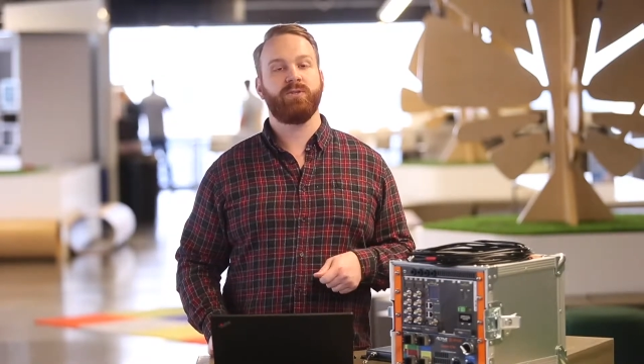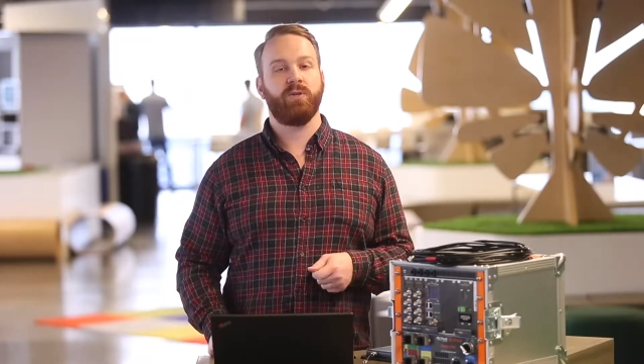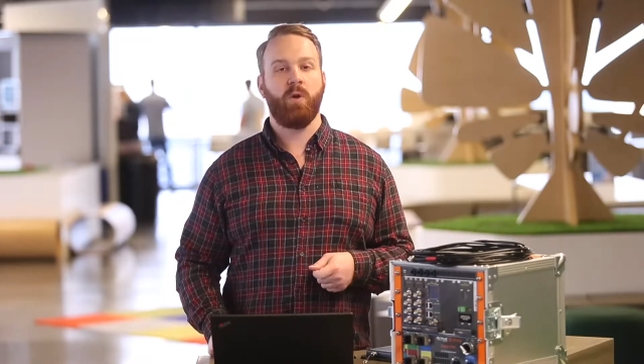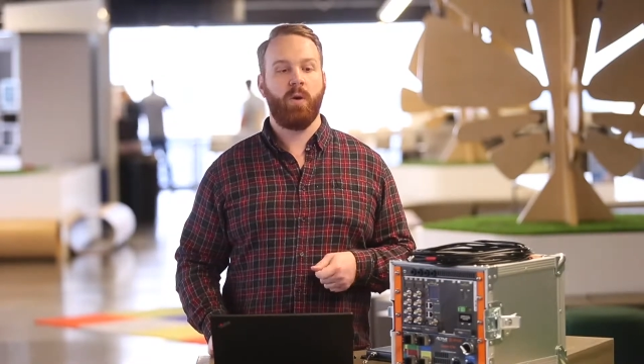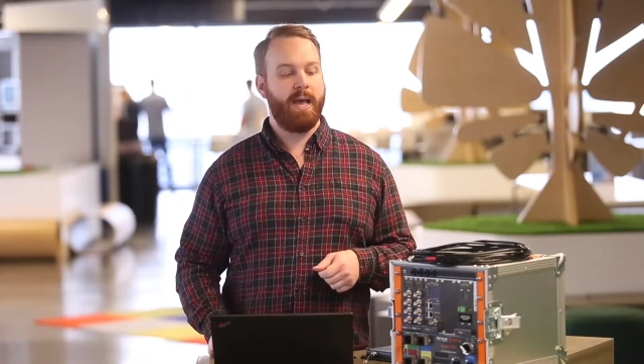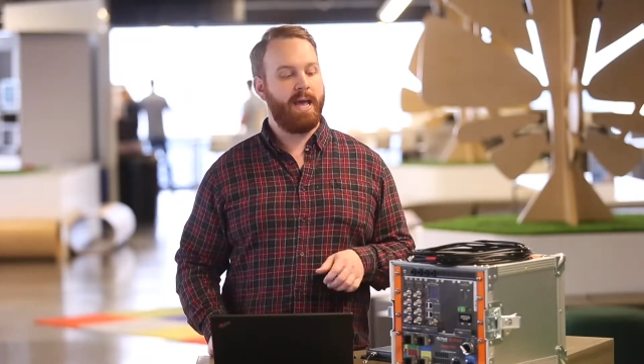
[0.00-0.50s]
So
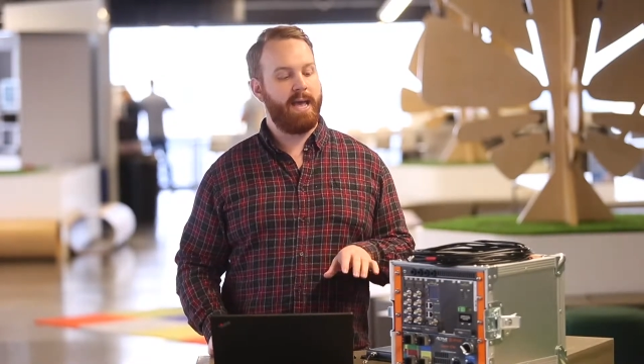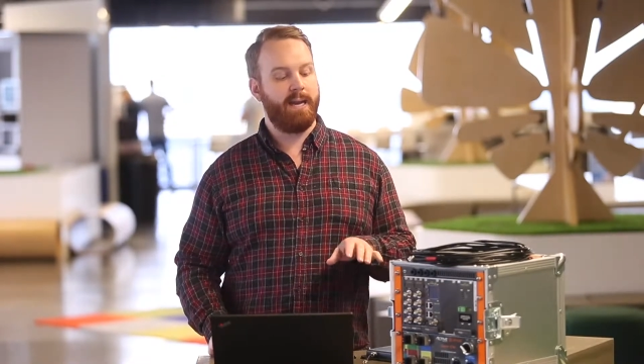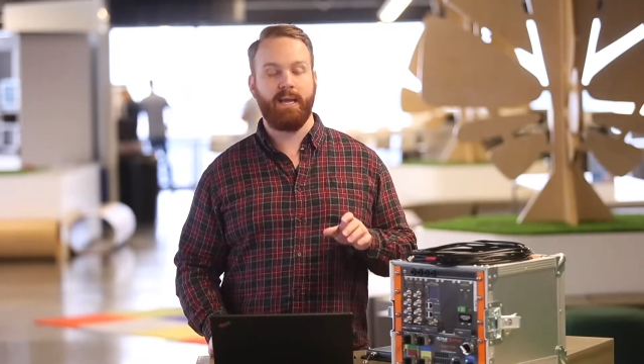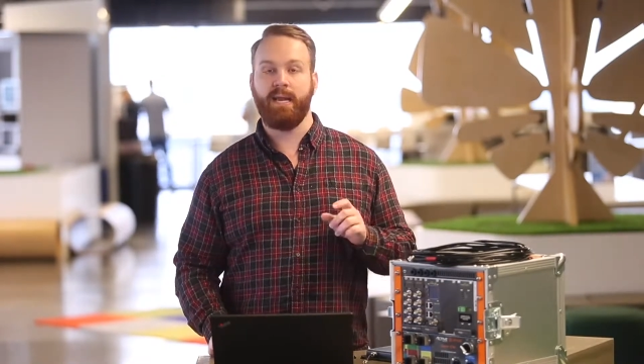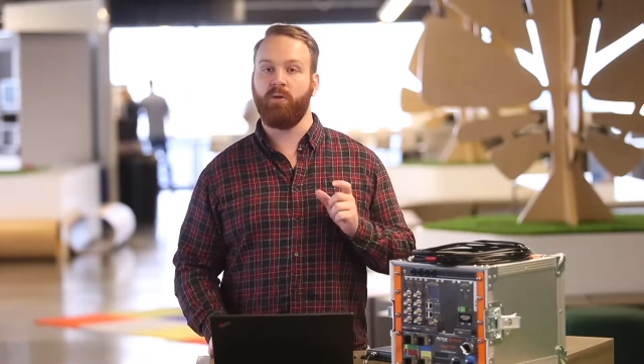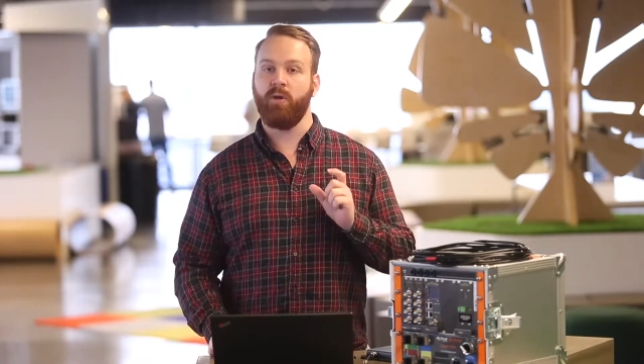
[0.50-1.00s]
go
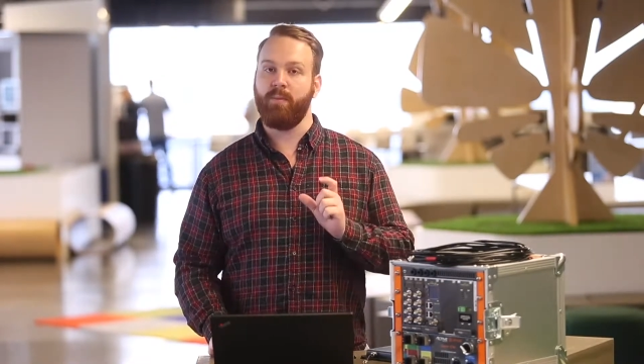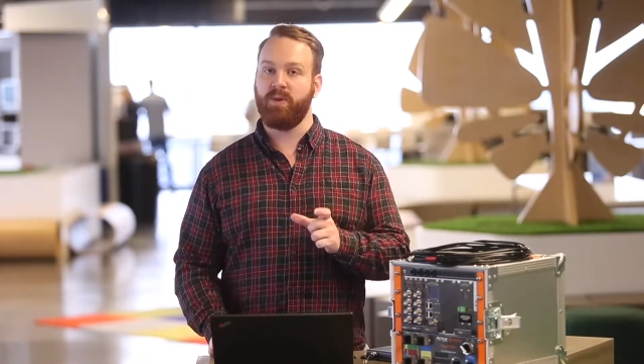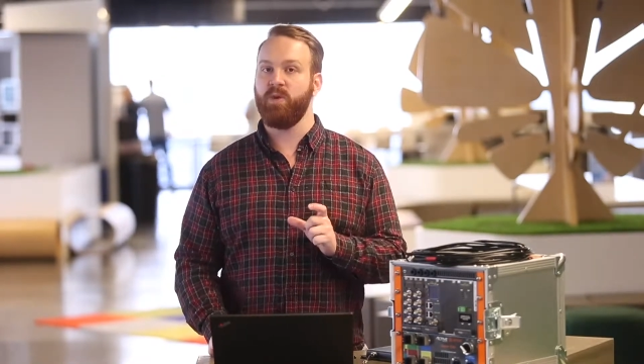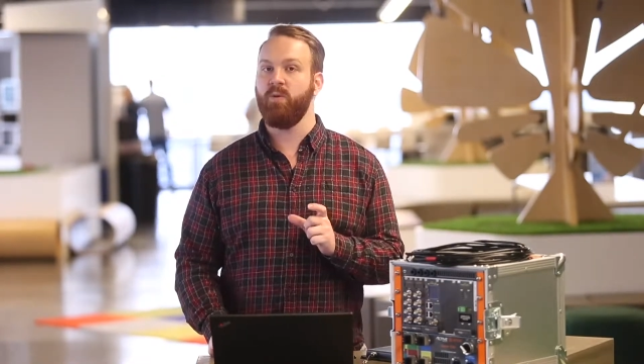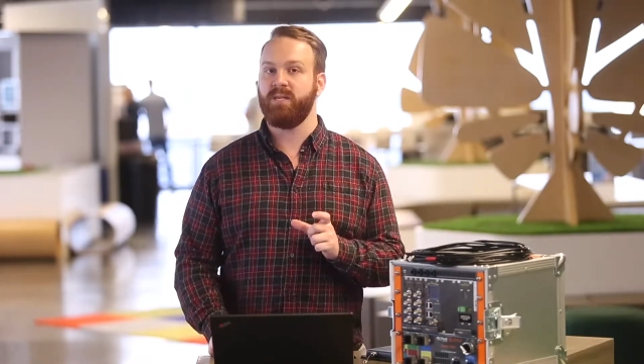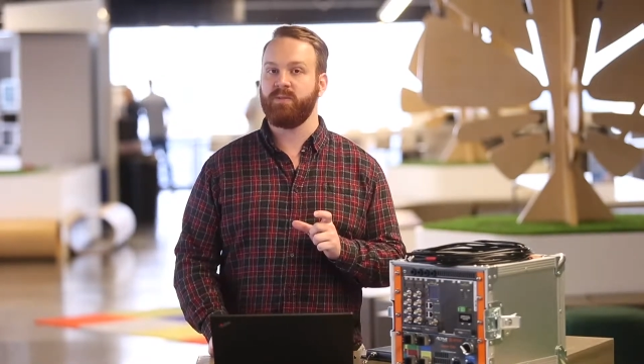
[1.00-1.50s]
ahead and grab a
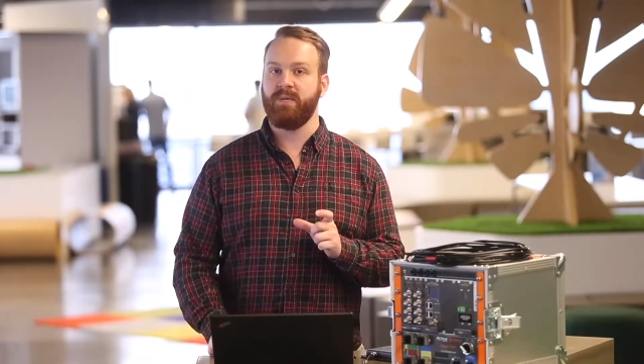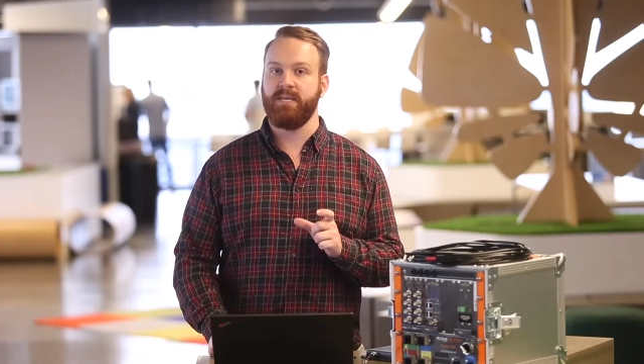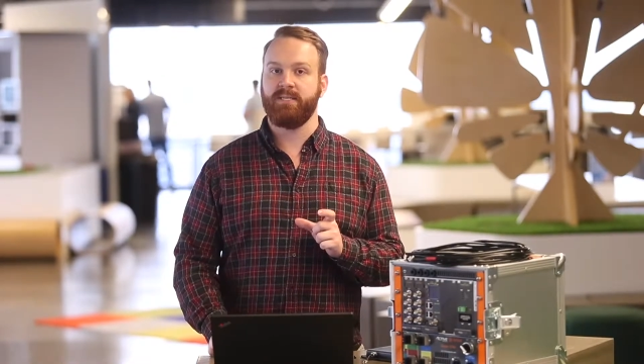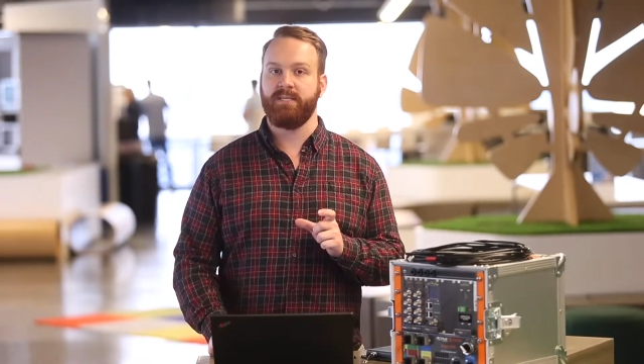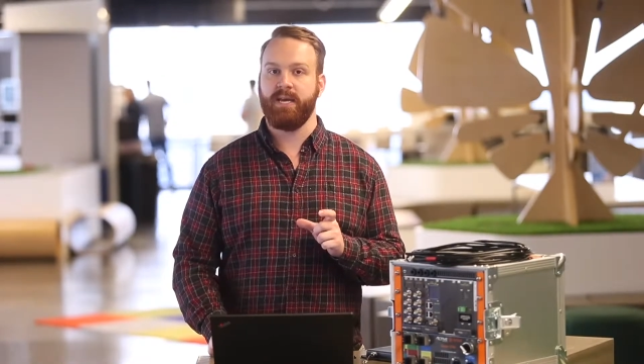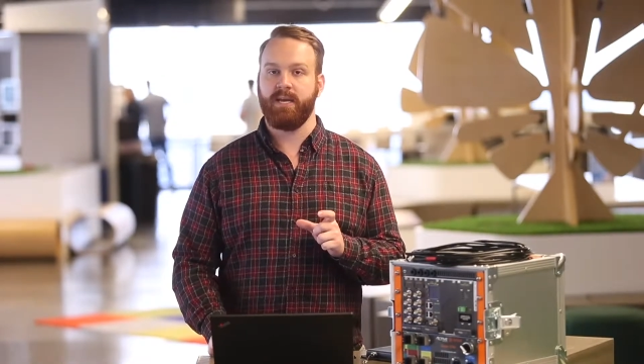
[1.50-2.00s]

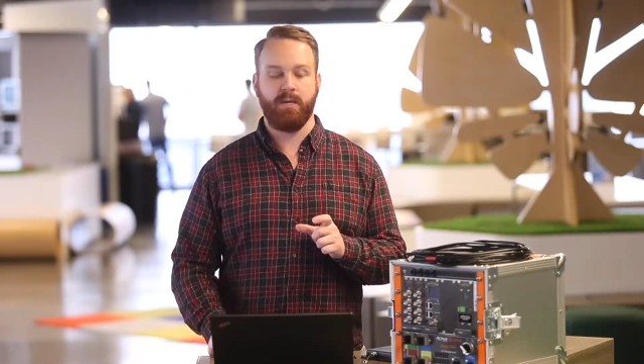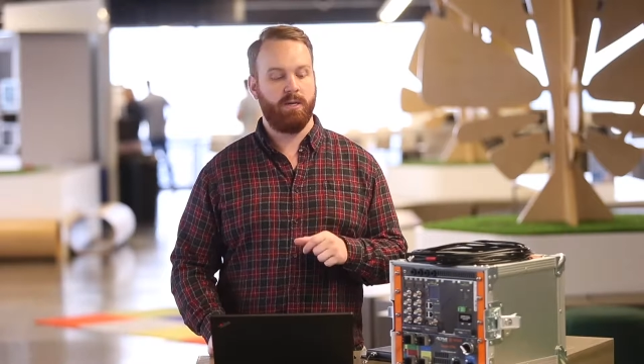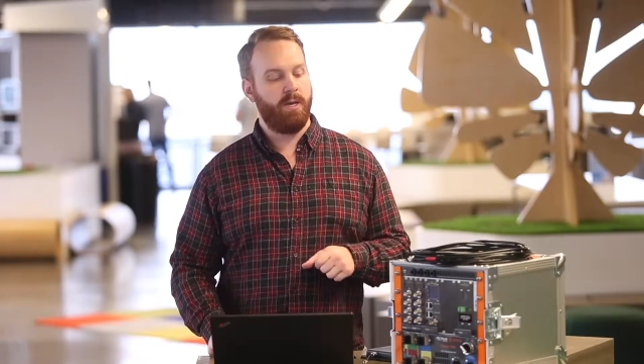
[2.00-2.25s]
USB stick